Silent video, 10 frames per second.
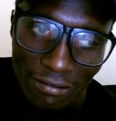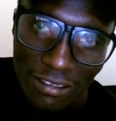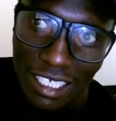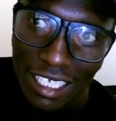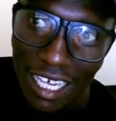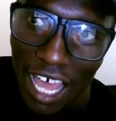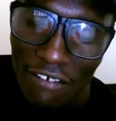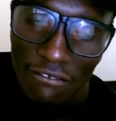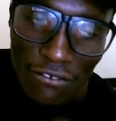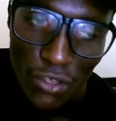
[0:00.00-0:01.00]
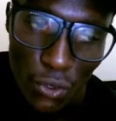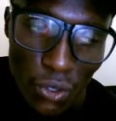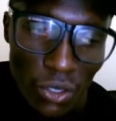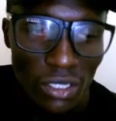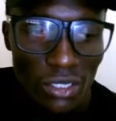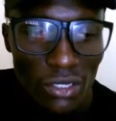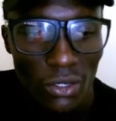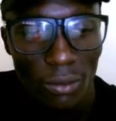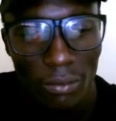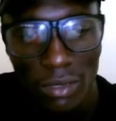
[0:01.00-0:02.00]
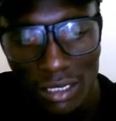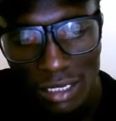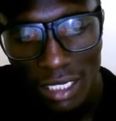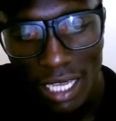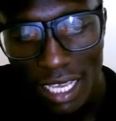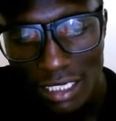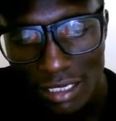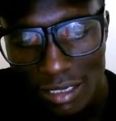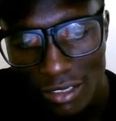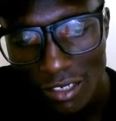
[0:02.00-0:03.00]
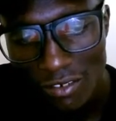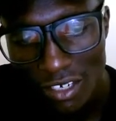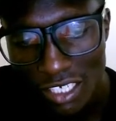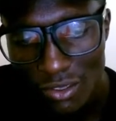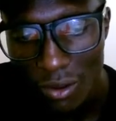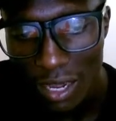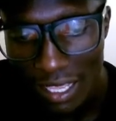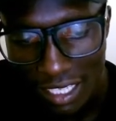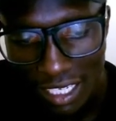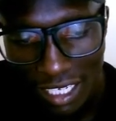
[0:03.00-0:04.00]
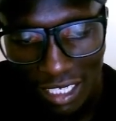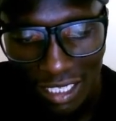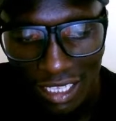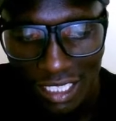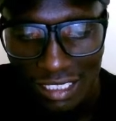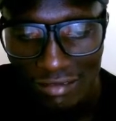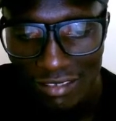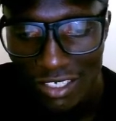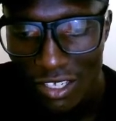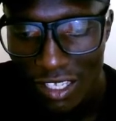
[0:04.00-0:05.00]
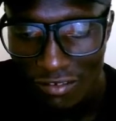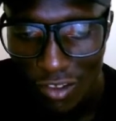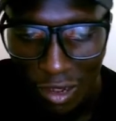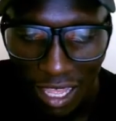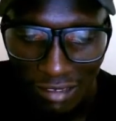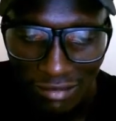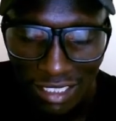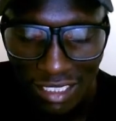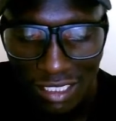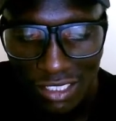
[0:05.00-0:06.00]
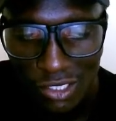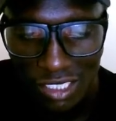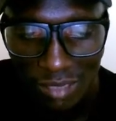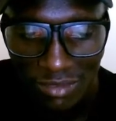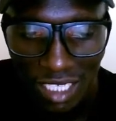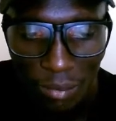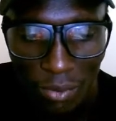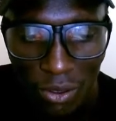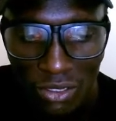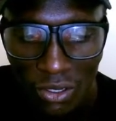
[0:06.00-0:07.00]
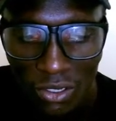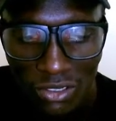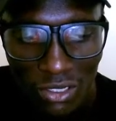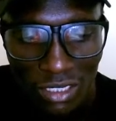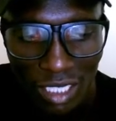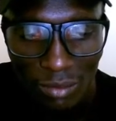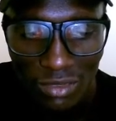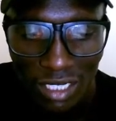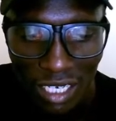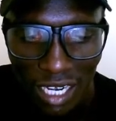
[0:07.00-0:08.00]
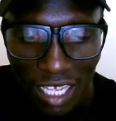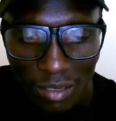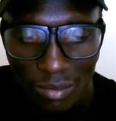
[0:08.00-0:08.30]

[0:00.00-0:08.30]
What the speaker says: in a view. So please guys, don't forget to like this video if you love it, show some support, also subscribe.